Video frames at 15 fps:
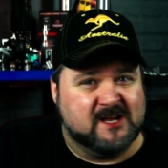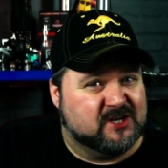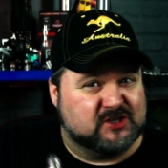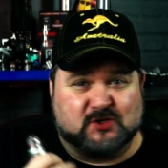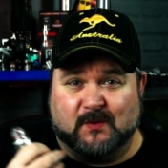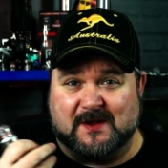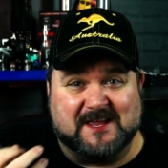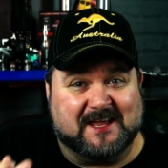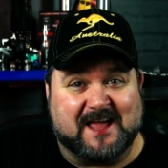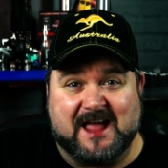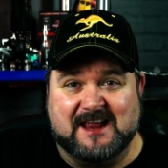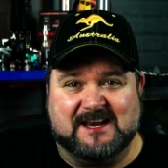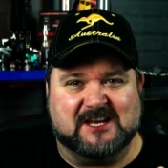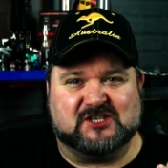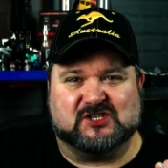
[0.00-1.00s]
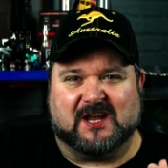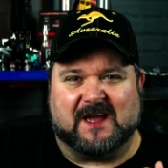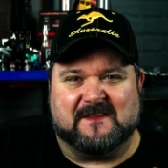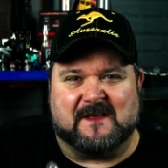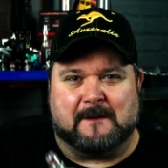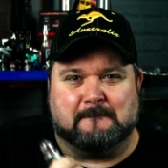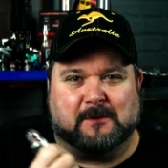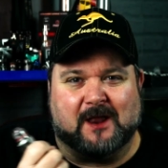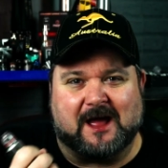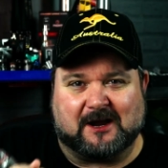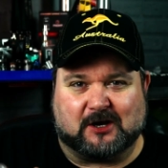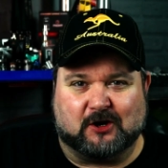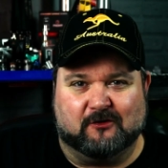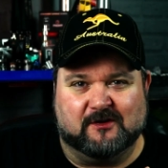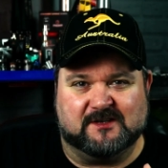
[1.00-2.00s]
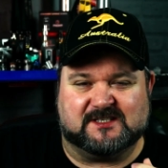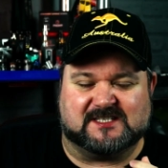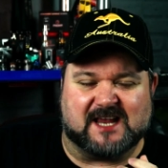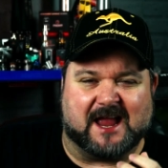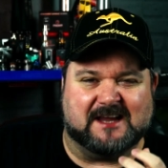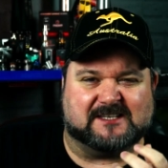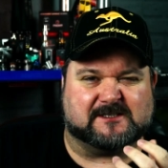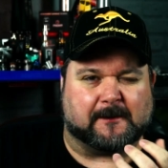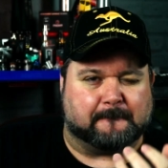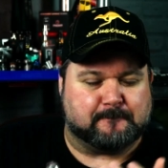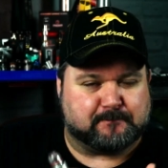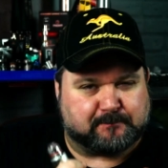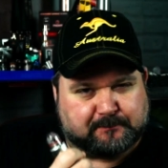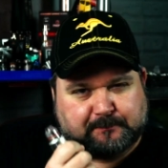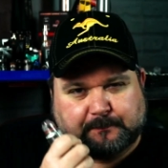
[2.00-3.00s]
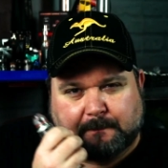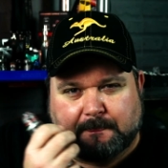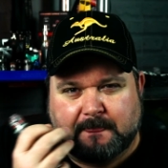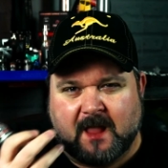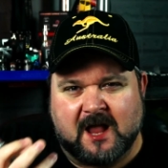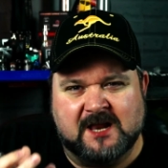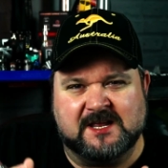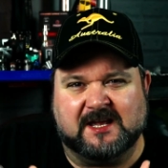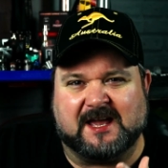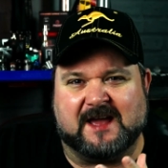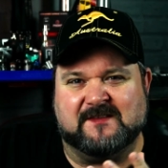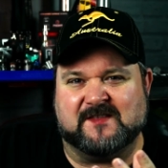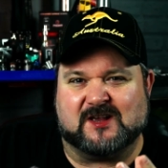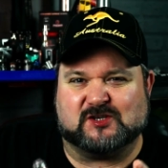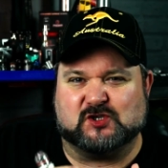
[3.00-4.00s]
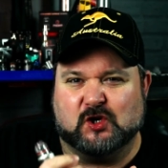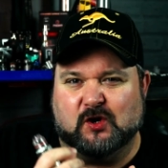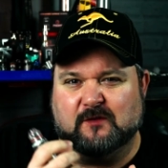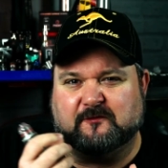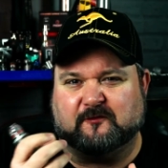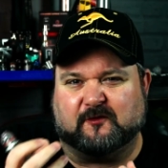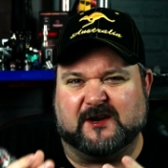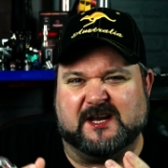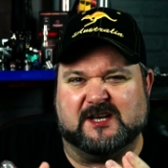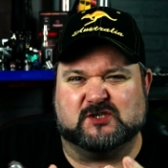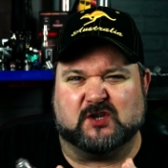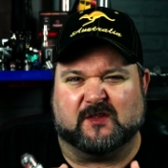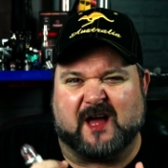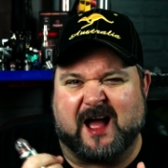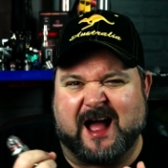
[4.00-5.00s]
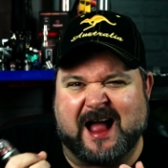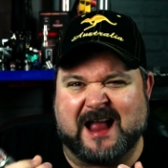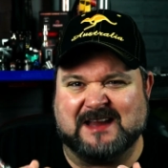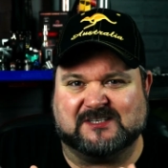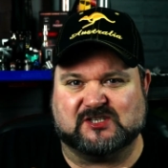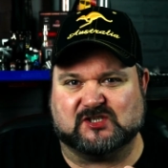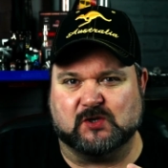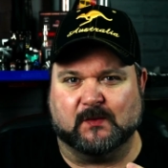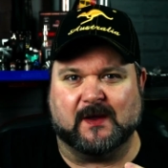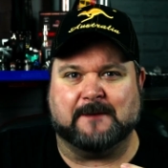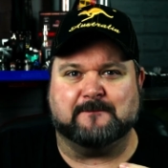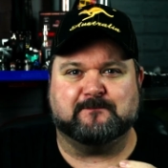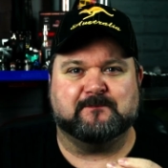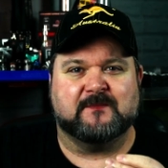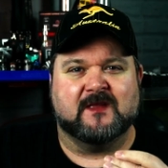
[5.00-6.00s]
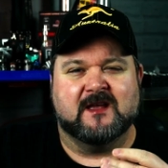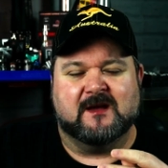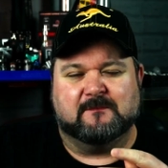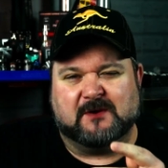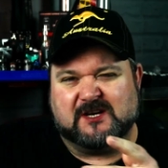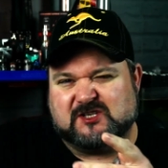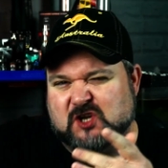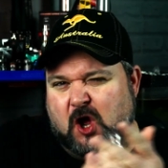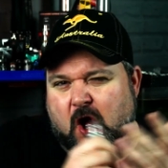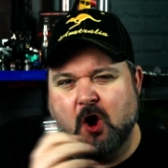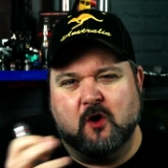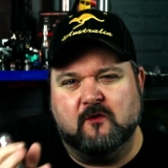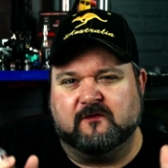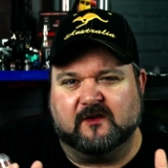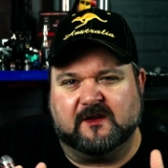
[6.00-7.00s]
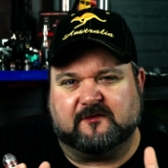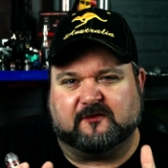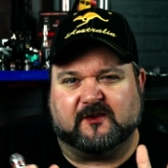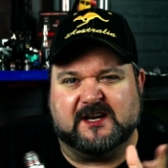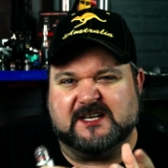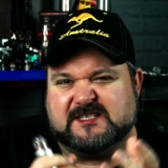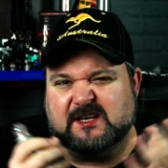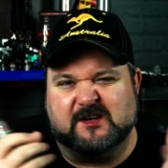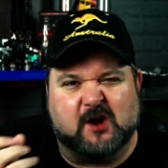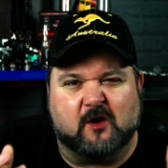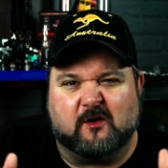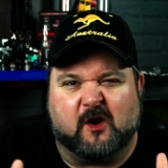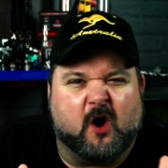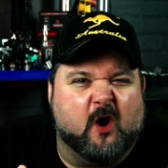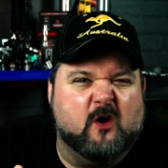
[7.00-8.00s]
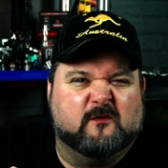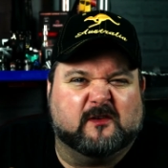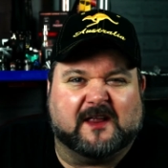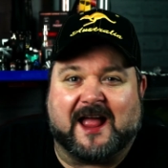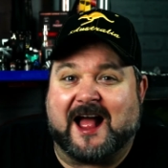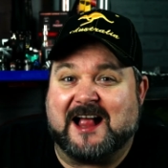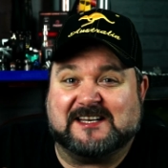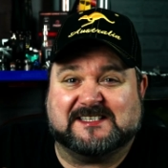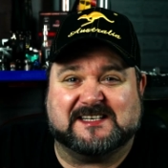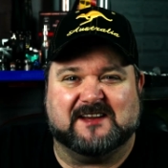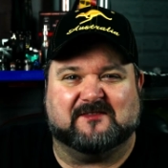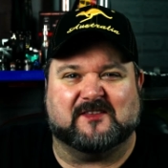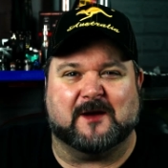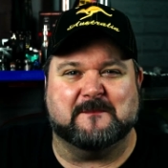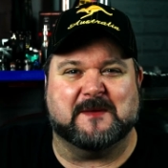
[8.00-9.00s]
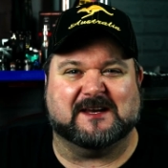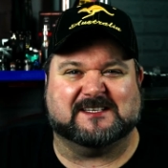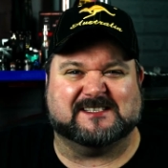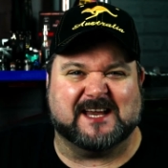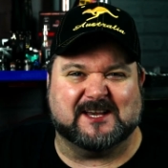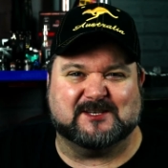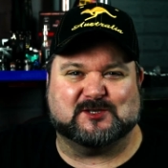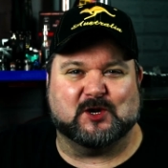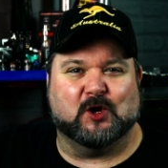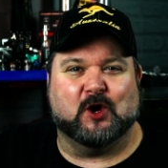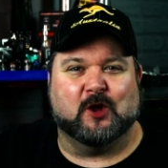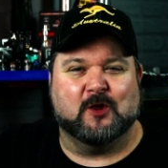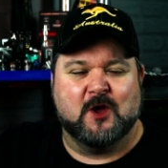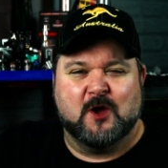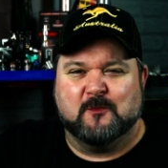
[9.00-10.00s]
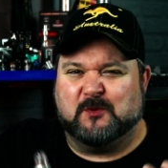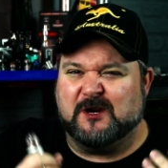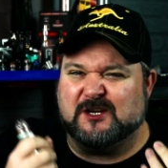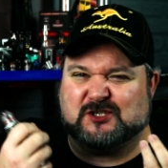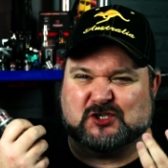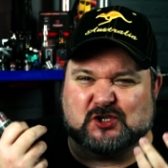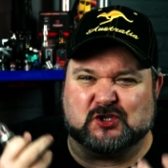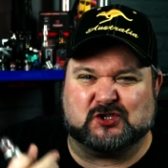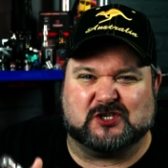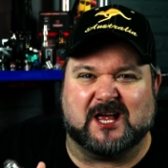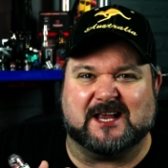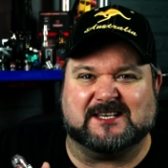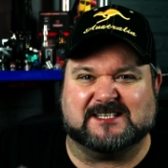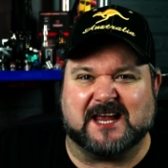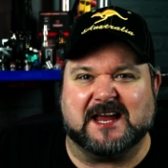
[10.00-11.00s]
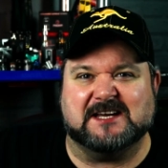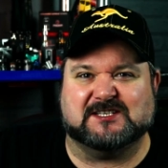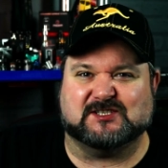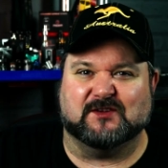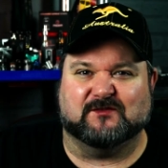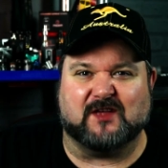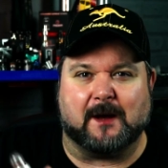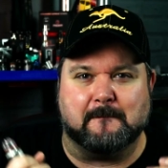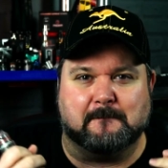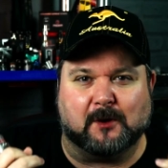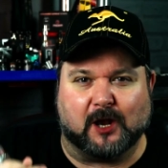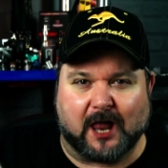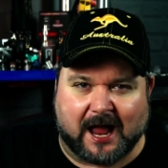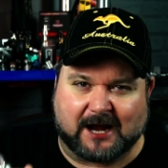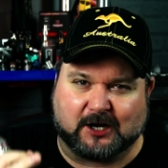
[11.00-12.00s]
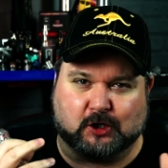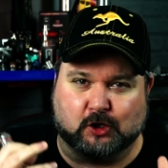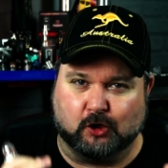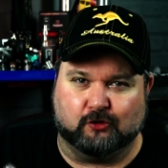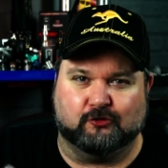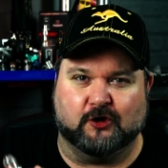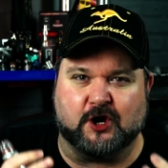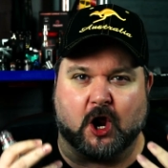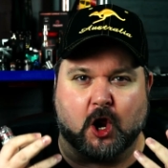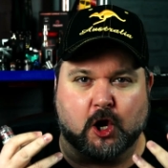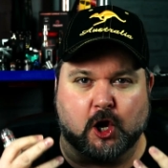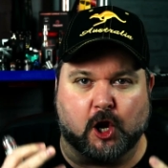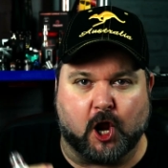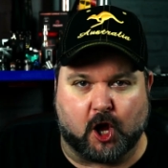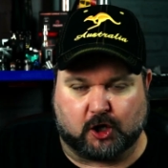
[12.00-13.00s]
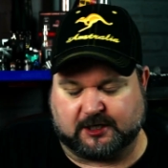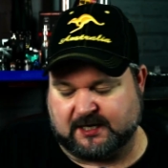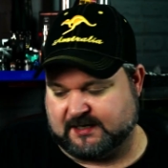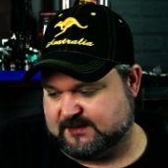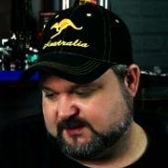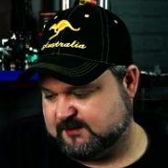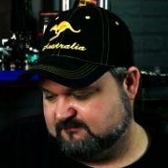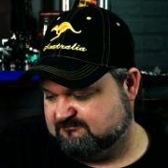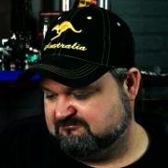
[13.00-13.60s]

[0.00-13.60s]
So what you're getting is you're getting that blackcurrant taste and you're getting that sort of freeze or that ice to it. But it's not overly freezing, no, not overly icy, if that makes sense at all. But it's just that taste of that blackcurrant locket.